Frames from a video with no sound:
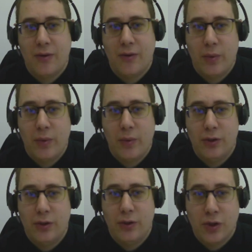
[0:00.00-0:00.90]
where we
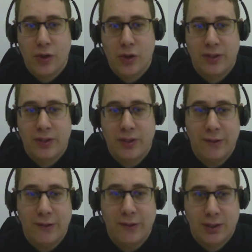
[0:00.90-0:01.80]
do most of the
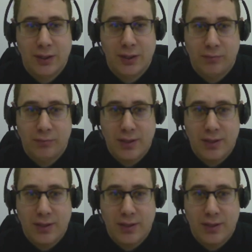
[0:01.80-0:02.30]
development